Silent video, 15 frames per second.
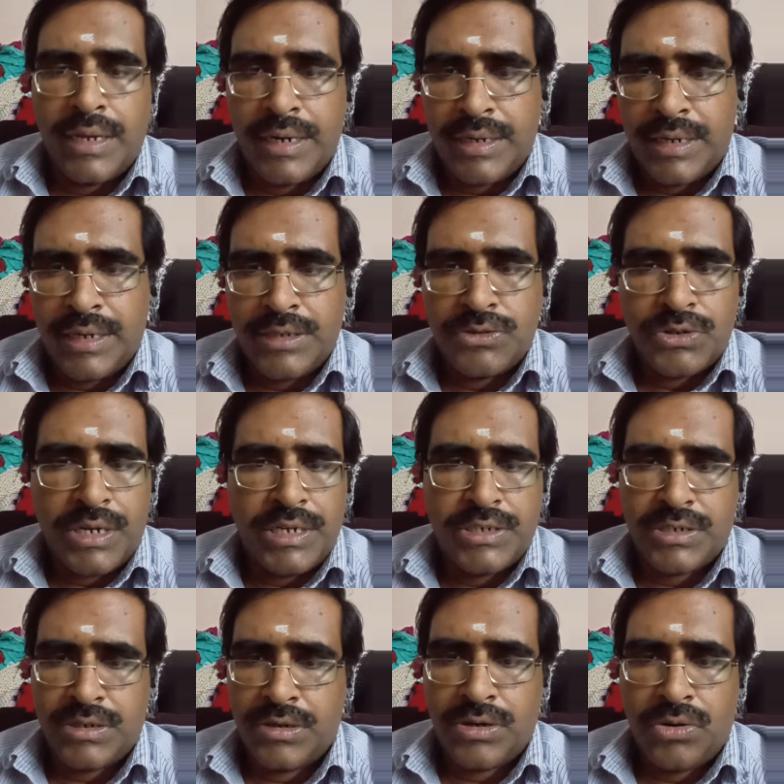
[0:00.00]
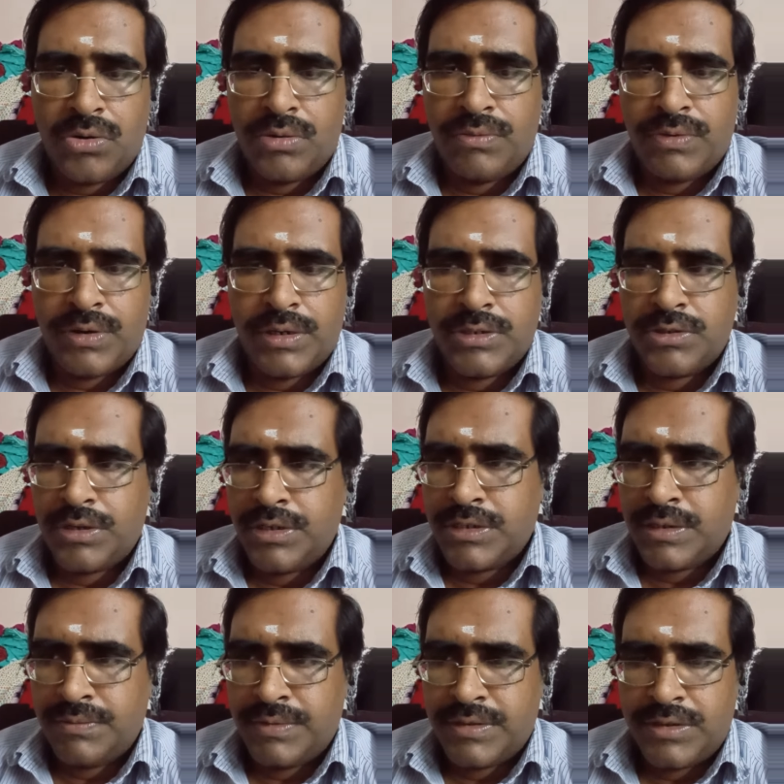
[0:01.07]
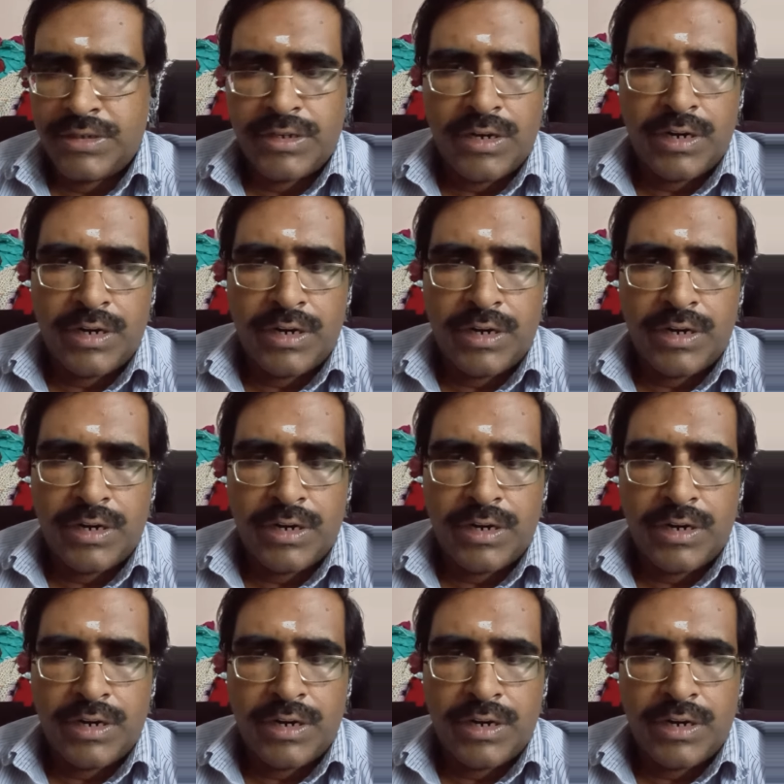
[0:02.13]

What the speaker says: getting education and all for education facility